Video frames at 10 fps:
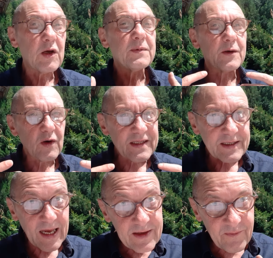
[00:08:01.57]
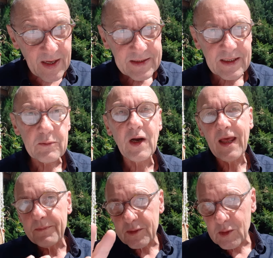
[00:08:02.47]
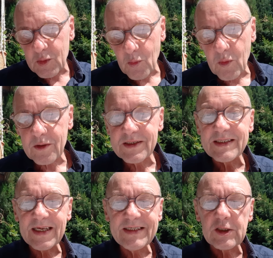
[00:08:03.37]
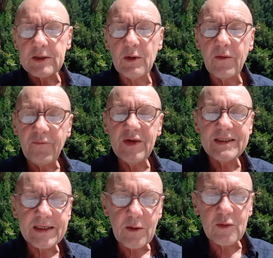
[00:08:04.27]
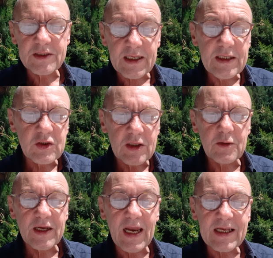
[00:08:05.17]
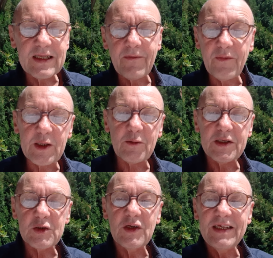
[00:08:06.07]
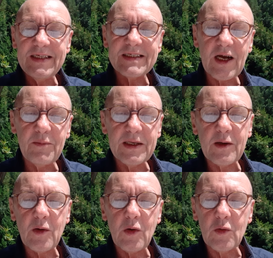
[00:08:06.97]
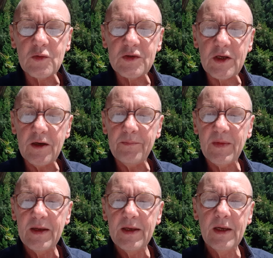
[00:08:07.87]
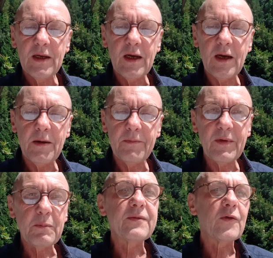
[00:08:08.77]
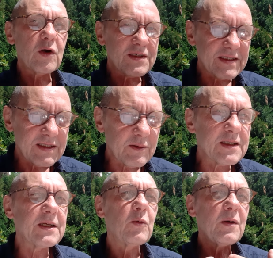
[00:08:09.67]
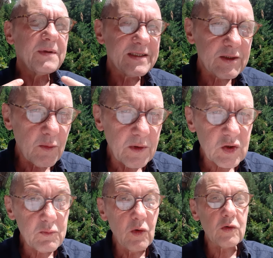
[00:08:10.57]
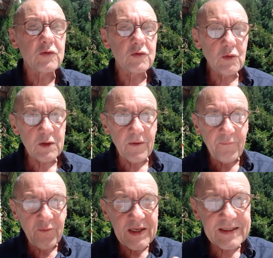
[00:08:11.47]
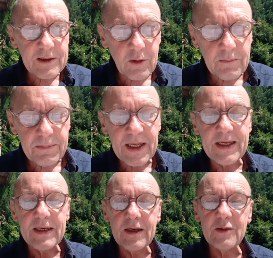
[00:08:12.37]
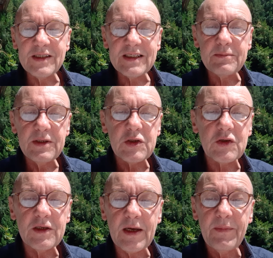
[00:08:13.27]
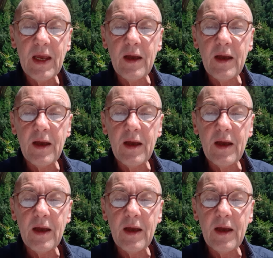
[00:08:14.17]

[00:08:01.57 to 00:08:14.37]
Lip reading: going to be great event that will happen on the world stage as well, the physical stage, and the Galactic Federation is coming closer. But for us, there will be so much more to do on the physical plane, on this mission,